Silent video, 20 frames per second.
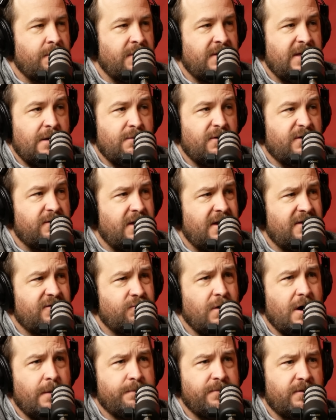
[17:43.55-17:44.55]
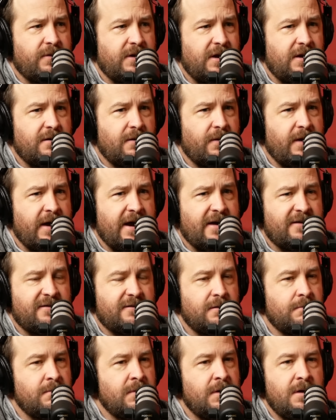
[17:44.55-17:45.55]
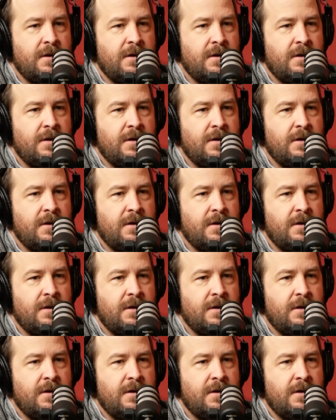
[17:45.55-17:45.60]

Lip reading: I mean, they swapped the lead the last